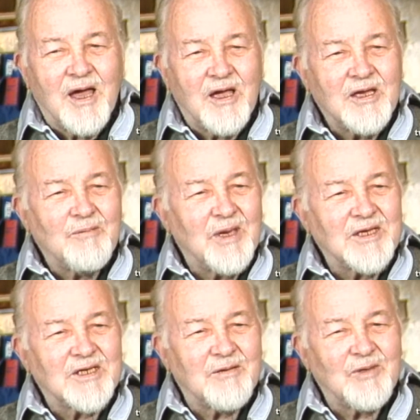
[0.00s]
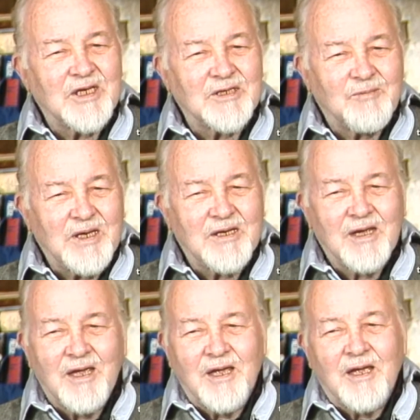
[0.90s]
how you make somebody speak.
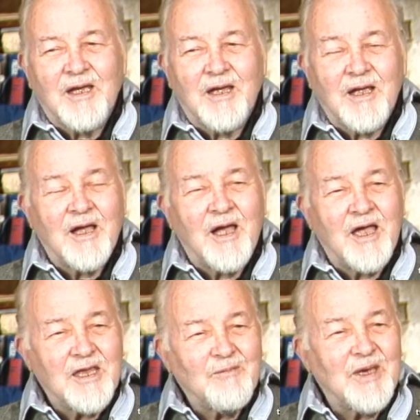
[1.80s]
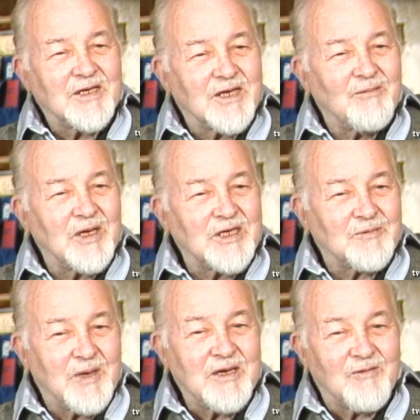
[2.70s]
How you make somebody
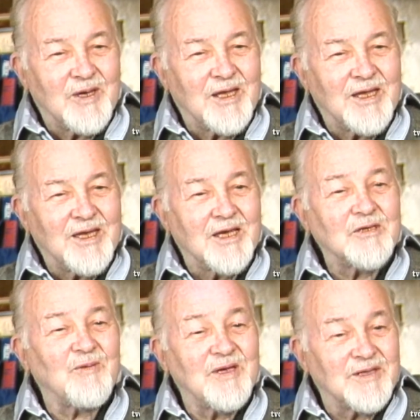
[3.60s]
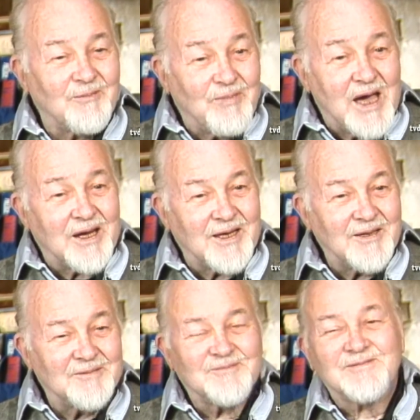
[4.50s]
speak, really, is with the body.